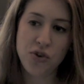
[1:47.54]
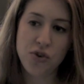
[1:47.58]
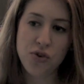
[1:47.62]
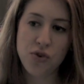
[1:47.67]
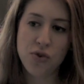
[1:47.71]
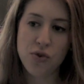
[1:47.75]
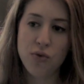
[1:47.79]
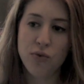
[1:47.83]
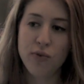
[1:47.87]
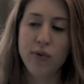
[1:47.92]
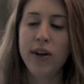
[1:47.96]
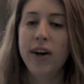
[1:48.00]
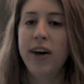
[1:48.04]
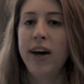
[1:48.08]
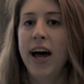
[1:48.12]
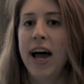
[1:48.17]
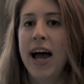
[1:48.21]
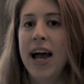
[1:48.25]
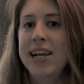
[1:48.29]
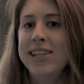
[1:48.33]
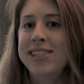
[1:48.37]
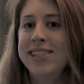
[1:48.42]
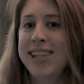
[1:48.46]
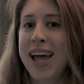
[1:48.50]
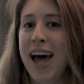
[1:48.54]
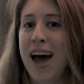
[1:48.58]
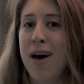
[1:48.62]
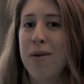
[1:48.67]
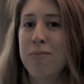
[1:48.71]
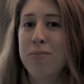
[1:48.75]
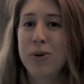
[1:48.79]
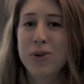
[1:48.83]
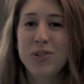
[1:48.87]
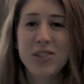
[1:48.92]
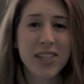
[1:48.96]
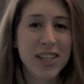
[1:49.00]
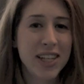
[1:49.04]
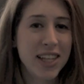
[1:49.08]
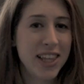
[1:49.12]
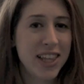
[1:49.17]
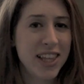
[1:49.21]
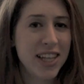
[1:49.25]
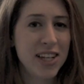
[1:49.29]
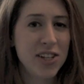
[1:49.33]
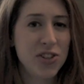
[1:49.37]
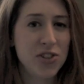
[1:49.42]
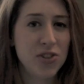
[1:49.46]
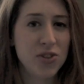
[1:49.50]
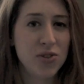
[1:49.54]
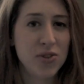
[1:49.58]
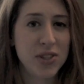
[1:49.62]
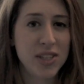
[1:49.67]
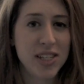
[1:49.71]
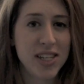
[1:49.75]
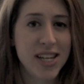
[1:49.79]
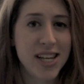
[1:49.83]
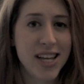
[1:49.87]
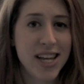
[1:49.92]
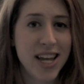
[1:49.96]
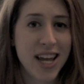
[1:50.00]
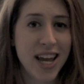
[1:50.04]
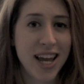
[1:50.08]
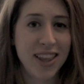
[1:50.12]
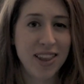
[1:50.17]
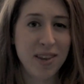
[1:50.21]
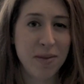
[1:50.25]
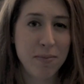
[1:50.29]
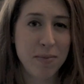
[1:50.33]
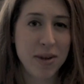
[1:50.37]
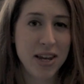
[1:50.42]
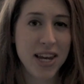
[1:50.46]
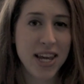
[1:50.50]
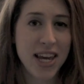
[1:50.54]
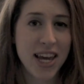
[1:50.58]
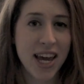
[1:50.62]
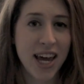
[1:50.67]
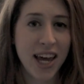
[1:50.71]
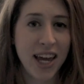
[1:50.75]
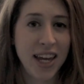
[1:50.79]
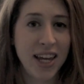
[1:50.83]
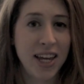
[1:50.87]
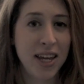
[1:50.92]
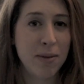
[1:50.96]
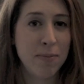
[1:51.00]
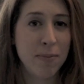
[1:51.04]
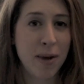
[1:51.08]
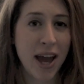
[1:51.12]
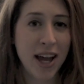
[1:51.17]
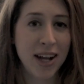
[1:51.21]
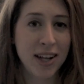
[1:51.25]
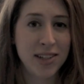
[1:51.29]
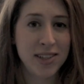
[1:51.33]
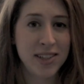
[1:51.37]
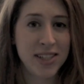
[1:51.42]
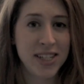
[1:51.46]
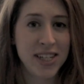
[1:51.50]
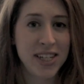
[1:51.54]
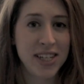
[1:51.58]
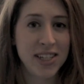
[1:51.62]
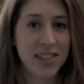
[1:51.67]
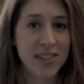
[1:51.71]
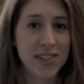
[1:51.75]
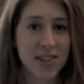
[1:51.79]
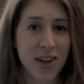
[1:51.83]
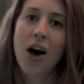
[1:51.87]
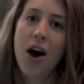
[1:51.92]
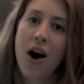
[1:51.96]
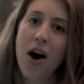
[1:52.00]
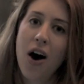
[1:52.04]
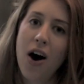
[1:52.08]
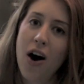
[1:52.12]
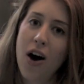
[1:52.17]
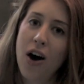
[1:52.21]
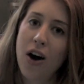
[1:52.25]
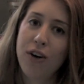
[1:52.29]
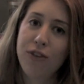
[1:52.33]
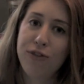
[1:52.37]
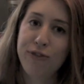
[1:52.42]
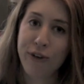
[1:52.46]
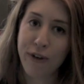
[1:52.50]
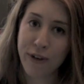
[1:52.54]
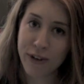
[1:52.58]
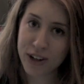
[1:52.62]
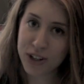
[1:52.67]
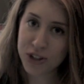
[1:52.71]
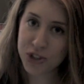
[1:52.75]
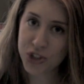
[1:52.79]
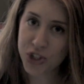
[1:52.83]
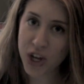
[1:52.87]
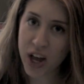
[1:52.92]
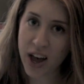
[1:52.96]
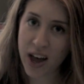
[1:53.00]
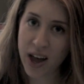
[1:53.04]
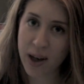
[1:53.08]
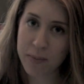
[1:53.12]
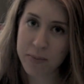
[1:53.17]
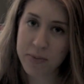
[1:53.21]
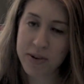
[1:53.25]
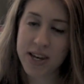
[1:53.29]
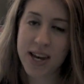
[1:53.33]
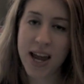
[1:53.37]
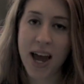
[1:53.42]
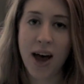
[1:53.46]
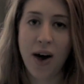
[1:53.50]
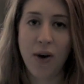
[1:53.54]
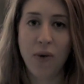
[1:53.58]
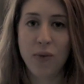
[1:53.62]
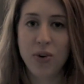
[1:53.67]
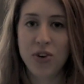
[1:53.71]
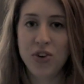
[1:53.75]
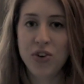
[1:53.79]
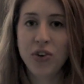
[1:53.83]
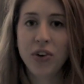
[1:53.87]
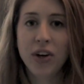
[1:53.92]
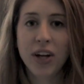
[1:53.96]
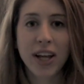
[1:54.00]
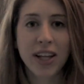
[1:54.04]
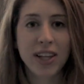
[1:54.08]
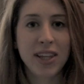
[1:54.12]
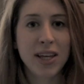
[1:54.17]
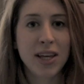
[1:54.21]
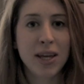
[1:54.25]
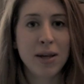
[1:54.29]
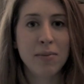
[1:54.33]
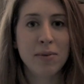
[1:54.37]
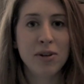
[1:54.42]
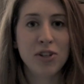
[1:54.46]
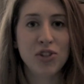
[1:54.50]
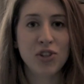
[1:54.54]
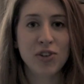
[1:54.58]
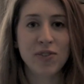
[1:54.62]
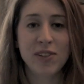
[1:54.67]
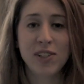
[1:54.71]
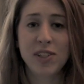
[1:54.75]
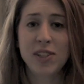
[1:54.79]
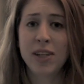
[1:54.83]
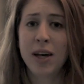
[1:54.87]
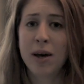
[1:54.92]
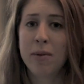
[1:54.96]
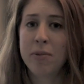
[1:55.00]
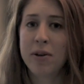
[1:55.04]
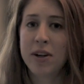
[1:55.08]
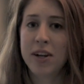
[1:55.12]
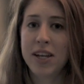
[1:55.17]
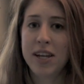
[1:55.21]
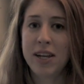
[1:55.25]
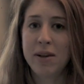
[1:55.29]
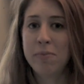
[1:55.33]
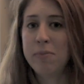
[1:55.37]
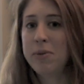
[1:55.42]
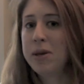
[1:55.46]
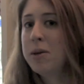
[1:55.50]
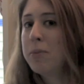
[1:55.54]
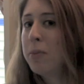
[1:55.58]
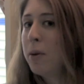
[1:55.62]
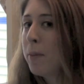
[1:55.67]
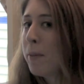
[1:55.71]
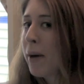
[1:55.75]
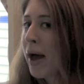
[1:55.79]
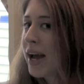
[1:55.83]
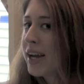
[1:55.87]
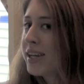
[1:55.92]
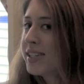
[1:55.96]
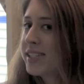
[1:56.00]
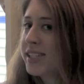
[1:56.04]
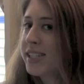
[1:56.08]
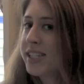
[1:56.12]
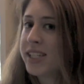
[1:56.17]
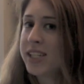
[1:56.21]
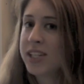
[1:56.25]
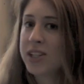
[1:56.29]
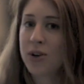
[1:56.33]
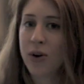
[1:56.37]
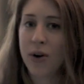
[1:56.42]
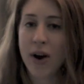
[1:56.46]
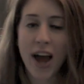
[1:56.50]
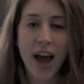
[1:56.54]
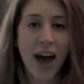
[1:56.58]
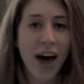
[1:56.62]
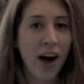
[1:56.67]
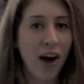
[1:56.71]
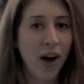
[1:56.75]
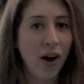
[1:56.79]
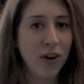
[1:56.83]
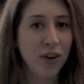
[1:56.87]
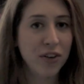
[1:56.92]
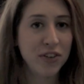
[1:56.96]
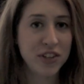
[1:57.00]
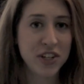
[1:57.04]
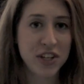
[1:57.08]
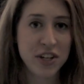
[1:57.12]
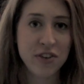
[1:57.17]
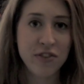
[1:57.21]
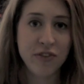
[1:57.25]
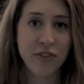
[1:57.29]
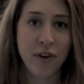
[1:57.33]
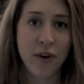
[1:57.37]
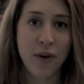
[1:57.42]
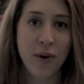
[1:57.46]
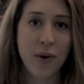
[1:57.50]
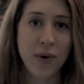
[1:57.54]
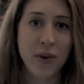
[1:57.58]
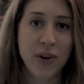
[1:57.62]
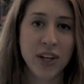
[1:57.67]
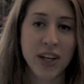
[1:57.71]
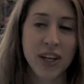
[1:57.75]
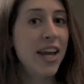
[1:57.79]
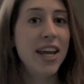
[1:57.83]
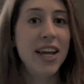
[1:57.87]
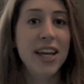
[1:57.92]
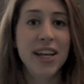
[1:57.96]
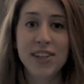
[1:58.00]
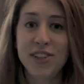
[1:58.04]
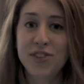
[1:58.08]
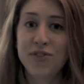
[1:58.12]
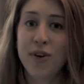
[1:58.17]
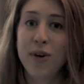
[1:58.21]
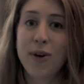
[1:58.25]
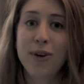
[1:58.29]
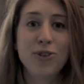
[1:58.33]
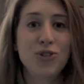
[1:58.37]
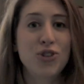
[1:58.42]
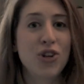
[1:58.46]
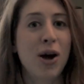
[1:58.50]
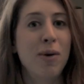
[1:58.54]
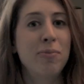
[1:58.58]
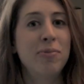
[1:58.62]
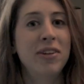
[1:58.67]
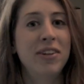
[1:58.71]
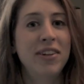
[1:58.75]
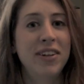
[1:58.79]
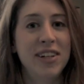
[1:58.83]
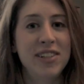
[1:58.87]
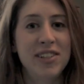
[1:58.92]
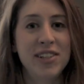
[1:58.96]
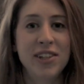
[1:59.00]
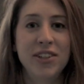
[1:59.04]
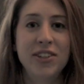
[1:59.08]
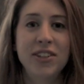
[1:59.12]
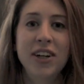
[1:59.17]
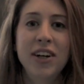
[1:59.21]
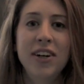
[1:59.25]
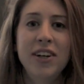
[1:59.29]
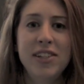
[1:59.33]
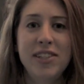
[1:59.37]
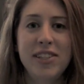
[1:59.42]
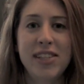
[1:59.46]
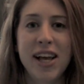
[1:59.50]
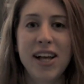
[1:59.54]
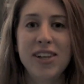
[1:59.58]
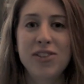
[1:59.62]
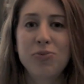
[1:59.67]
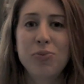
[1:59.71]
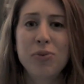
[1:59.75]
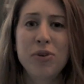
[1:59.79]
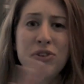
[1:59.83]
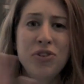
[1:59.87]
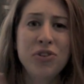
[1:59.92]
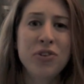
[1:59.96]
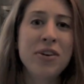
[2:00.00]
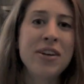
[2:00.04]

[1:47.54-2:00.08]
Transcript: to realize that most of the things you see in the media, in magazines, are photoshopped. Now, when you look at the image of a celebrity in People magazine or Elle or Teen Vogue, it is photoshopped unless it clearly says we're